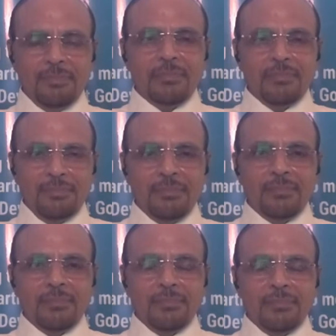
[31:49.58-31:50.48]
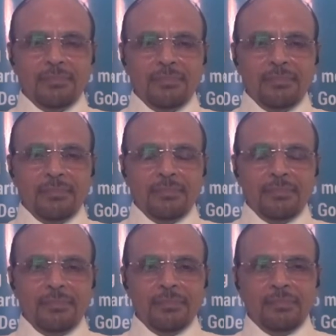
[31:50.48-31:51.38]

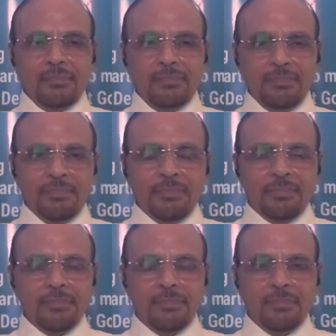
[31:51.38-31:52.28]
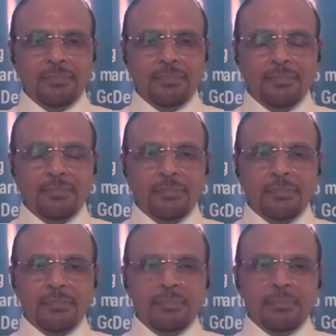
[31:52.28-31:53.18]

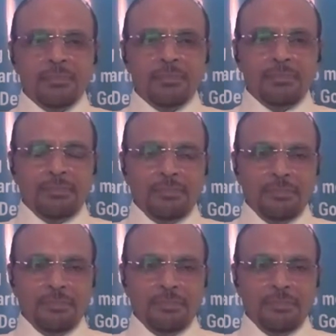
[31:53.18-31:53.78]
This person isn't speaking.